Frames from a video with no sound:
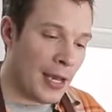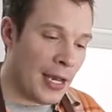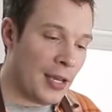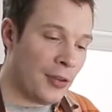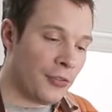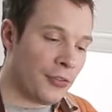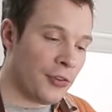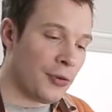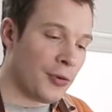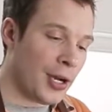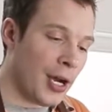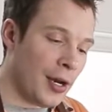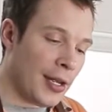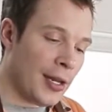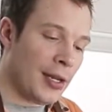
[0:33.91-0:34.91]
is to
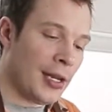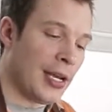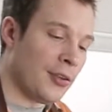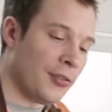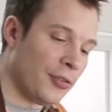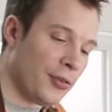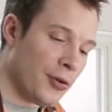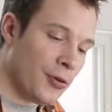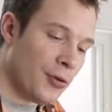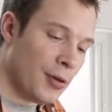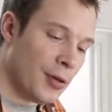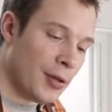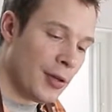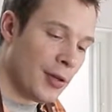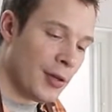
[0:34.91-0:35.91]
cut it into
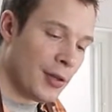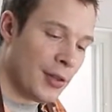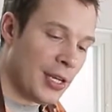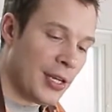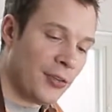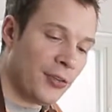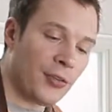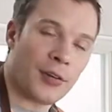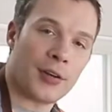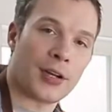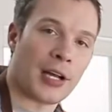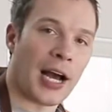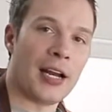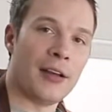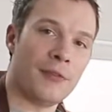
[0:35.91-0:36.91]
these
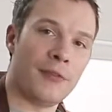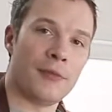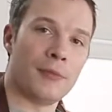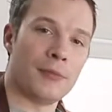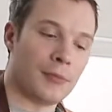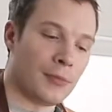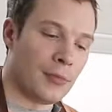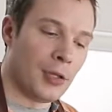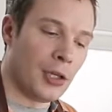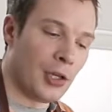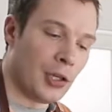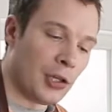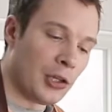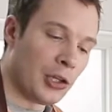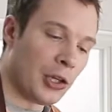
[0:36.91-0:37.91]
kind of
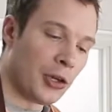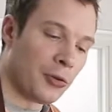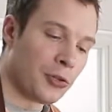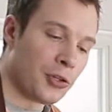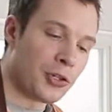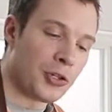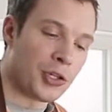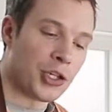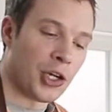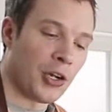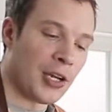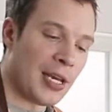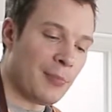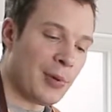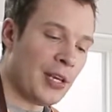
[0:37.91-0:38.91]
little
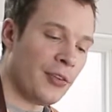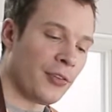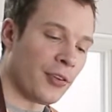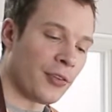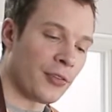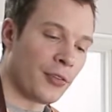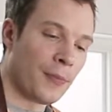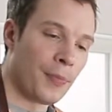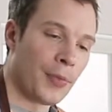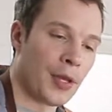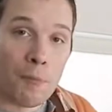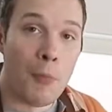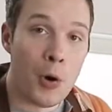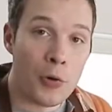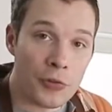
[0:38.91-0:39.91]
chunky pieces.
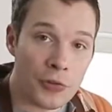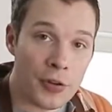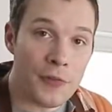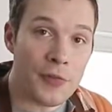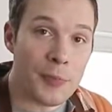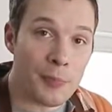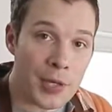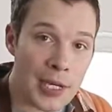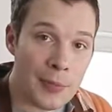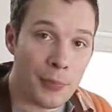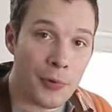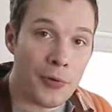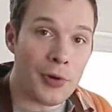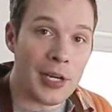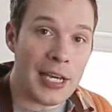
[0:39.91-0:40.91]
Most of the
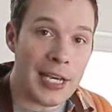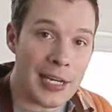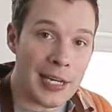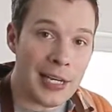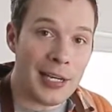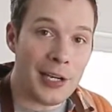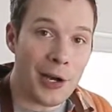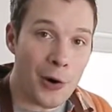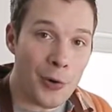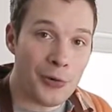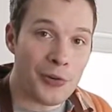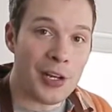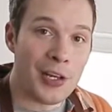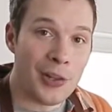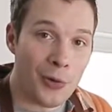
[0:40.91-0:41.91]
people eating
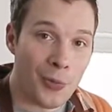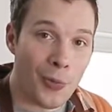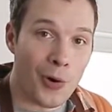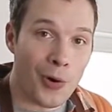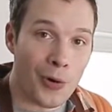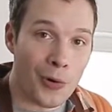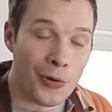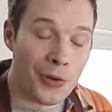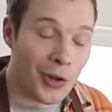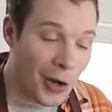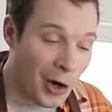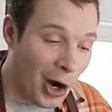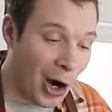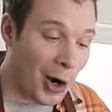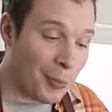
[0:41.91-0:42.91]
goat in the
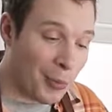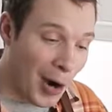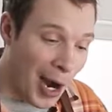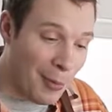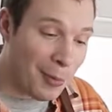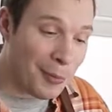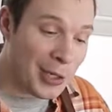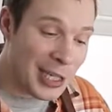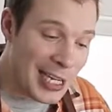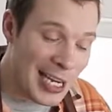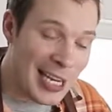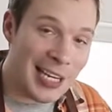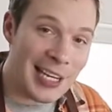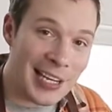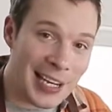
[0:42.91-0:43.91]
world are probably
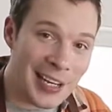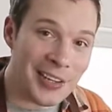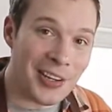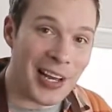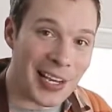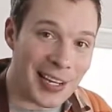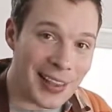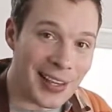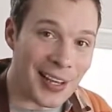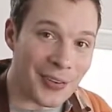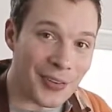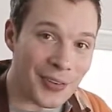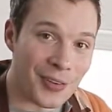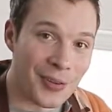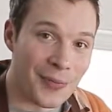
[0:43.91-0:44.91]
eating it like
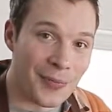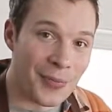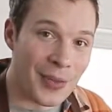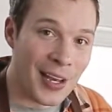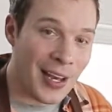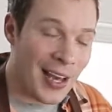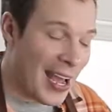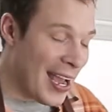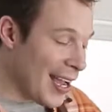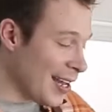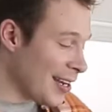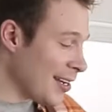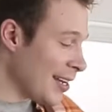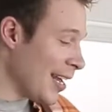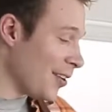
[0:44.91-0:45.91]
this.
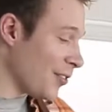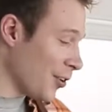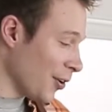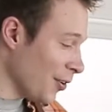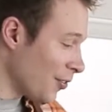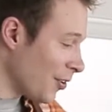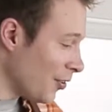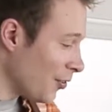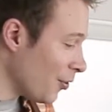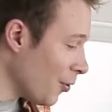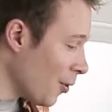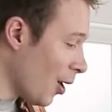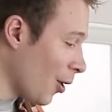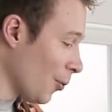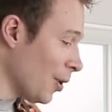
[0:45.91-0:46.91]
And it turns
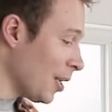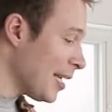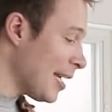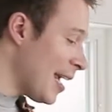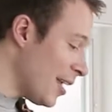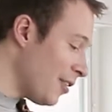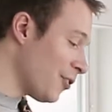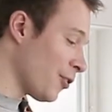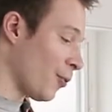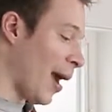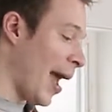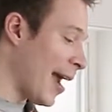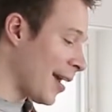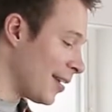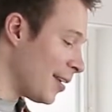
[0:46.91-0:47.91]
into a really
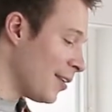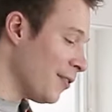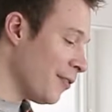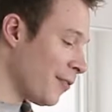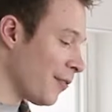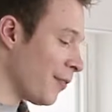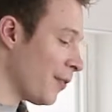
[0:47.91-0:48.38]
interactive